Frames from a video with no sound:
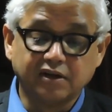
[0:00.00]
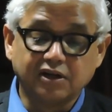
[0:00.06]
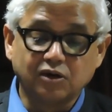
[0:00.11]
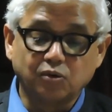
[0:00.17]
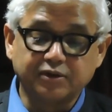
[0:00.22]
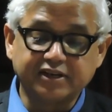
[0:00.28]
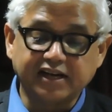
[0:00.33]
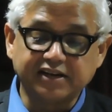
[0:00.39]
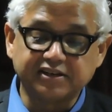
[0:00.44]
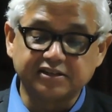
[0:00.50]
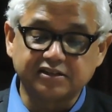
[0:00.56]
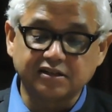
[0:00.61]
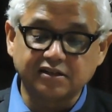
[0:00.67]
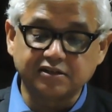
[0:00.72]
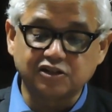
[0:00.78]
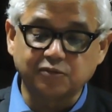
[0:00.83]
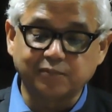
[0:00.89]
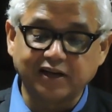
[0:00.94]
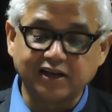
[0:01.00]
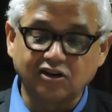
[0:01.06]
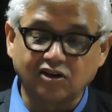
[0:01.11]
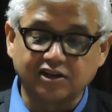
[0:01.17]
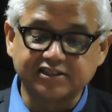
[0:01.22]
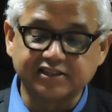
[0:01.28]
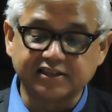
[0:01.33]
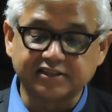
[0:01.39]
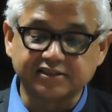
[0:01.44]
When I returned to my
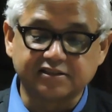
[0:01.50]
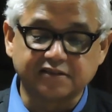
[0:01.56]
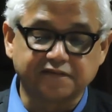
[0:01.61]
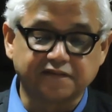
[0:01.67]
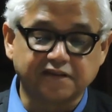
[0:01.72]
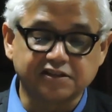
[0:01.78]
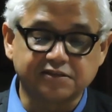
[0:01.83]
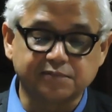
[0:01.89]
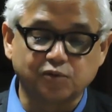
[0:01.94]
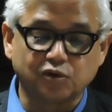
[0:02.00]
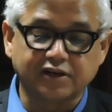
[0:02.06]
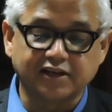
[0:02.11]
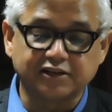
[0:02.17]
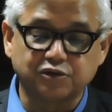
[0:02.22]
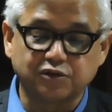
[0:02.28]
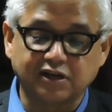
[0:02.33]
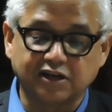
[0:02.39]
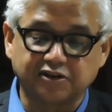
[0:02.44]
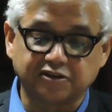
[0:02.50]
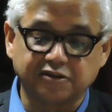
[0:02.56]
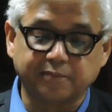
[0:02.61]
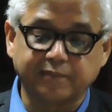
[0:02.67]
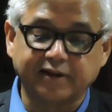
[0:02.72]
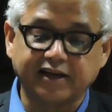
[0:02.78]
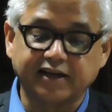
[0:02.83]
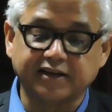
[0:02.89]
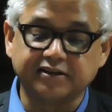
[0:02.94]
lodgings, the first book I took out of the
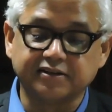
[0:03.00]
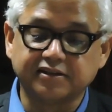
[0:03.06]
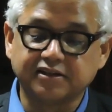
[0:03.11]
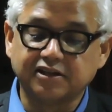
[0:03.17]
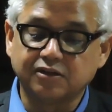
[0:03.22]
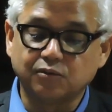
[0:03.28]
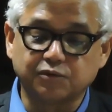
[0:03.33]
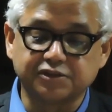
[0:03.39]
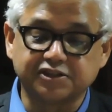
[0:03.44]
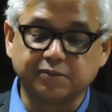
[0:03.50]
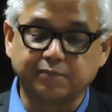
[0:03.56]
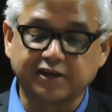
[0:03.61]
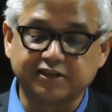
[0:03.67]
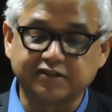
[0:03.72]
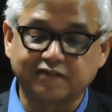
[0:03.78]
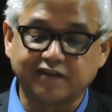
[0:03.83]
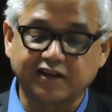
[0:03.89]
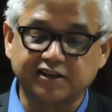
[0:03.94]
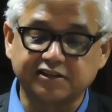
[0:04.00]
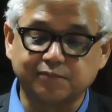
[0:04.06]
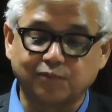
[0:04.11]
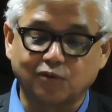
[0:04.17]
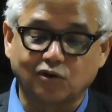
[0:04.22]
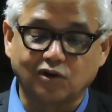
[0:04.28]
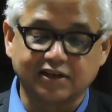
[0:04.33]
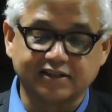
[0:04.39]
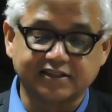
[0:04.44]
bag was The Butterfly's
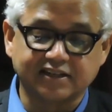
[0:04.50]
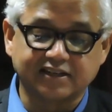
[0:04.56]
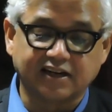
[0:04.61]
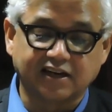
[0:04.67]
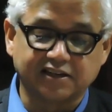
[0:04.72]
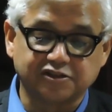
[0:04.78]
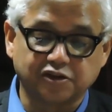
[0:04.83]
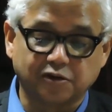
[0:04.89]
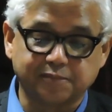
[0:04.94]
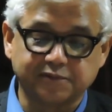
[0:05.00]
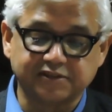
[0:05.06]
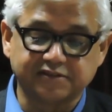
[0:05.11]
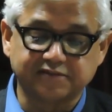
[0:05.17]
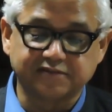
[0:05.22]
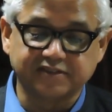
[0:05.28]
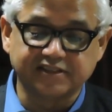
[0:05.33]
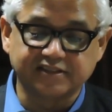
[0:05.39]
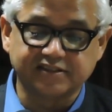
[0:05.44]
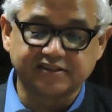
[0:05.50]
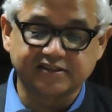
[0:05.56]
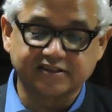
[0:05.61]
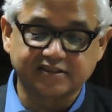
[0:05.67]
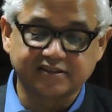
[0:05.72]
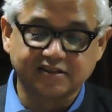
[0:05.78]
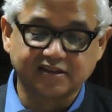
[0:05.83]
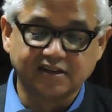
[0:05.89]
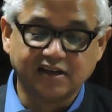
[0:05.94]
Ball and the Grasshopper's Feast.
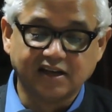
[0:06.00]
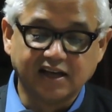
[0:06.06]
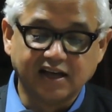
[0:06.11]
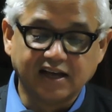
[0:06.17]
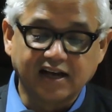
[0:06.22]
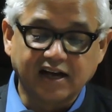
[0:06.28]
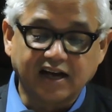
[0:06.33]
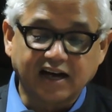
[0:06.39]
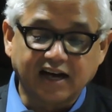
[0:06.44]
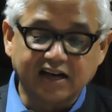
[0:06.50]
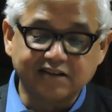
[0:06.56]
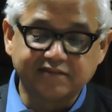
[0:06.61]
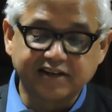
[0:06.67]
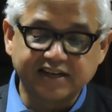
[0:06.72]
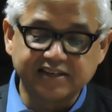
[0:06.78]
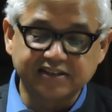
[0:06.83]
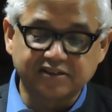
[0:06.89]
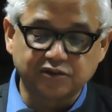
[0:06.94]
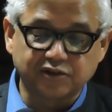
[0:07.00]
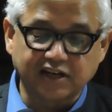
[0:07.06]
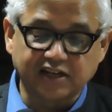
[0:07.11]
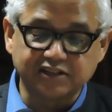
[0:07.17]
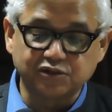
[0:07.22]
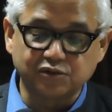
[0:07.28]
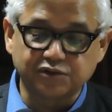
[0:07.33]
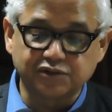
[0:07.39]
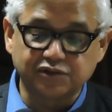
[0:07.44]
I've read it to
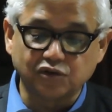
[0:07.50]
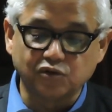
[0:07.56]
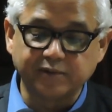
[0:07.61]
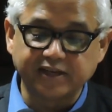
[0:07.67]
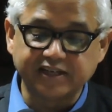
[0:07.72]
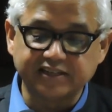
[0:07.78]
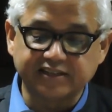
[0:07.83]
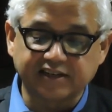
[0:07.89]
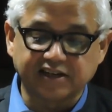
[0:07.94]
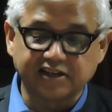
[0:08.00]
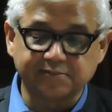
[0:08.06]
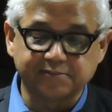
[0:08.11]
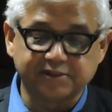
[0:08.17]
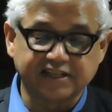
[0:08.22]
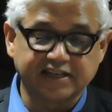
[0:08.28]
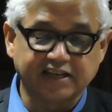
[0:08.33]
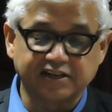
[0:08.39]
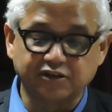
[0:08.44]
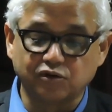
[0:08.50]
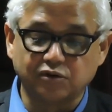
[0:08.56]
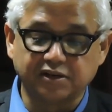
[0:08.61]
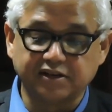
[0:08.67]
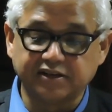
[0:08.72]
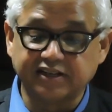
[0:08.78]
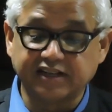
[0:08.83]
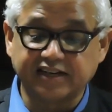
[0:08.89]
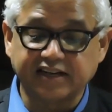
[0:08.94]
Raju so many times that
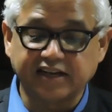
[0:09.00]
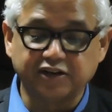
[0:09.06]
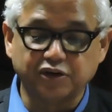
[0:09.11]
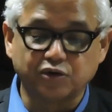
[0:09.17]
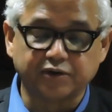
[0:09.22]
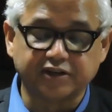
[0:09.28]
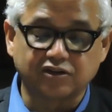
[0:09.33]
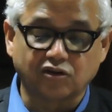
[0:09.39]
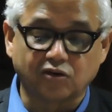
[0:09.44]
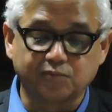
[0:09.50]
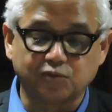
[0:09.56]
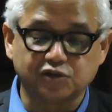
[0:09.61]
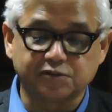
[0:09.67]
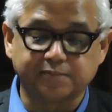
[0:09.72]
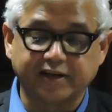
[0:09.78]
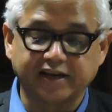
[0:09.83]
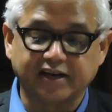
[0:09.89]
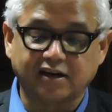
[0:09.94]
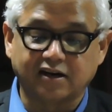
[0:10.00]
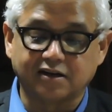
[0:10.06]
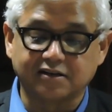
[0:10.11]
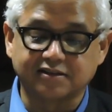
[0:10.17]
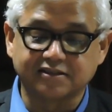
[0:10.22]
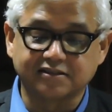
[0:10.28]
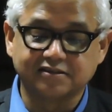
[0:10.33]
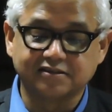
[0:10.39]
I know it almost by heart.